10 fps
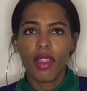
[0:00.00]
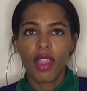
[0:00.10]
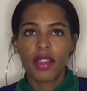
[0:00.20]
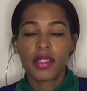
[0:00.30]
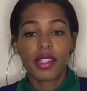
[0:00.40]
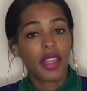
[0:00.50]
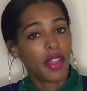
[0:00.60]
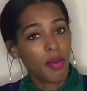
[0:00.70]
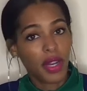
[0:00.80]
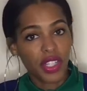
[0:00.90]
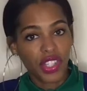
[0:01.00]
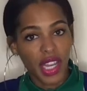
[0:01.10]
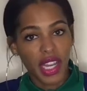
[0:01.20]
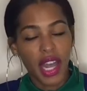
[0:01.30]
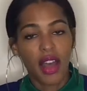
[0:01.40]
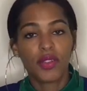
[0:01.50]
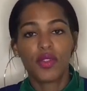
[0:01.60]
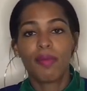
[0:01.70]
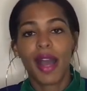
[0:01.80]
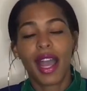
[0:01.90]
say they want to check it out, do a
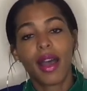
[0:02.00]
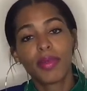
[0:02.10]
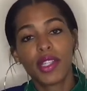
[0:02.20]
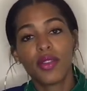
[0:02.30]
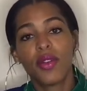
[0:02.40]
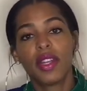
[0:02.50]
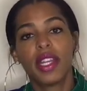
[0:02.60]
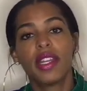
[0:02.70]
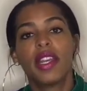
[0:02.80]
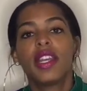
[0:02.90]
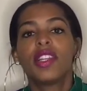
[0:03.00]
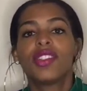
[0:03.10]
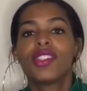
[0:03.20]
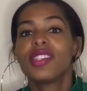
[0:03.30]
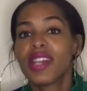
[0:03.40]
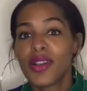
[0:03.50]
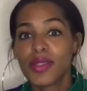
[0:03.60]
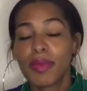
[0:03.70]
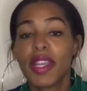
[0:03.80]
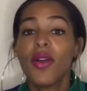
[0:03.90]
biopsy on it. She tells
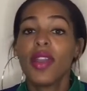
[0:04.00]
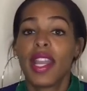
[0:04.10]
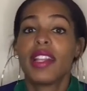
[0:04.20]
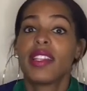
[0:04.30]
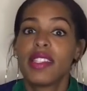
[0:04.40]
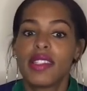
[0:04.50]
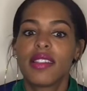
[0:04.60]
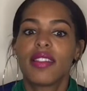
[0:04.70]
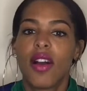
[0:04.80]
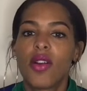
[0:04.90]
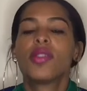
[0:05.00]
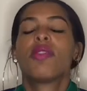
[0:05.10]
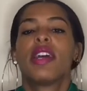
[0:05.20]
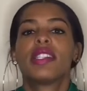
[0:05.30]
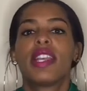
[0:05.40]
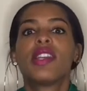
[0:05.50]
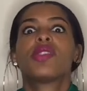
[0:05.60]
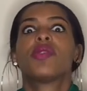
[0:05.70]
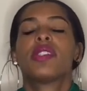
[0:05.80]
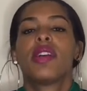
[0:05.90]
me, okay, this also has
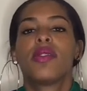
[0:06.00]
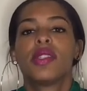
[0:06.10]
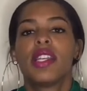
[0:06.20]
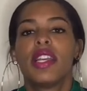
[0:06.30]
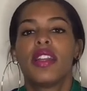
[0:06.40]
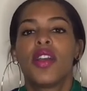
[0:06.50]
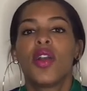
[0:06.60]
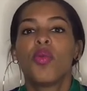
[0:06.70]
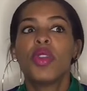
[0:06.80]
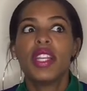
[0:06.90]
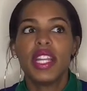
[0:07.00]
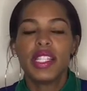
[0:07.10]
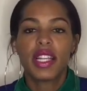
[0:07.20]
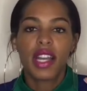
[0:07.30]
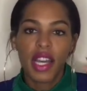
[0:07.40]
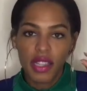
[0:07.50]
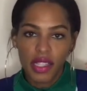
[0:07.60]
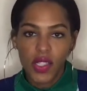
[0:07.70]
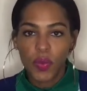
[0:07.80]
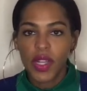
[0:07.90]
cancerous cells in it. We need to cut
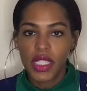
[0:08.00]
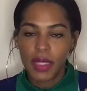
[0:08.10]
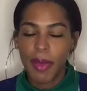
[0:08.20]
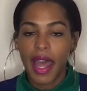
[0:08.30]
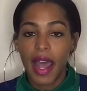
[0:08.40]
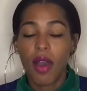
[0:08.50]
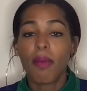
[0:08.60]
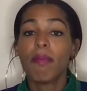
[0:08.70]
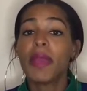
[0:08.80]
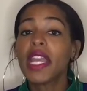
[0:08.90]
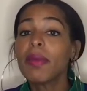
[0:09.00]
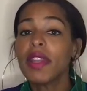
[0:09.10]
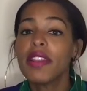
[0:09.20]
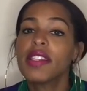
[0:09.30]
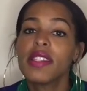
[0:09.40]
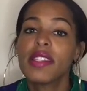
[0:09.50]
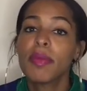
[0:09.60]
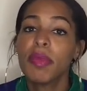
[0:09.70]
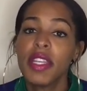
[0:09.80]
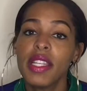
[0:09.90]
this one spot out. Maybe this is a
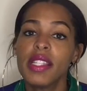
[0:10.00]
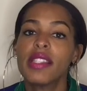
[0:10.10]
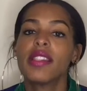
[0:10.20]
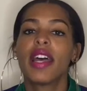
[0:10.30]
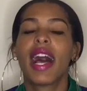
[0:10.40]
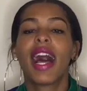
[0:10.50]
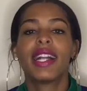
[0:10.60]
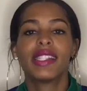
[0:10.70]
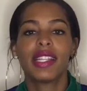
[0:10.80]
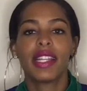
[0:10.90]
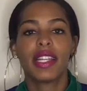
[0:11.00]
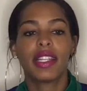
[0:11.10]
piece that I didn't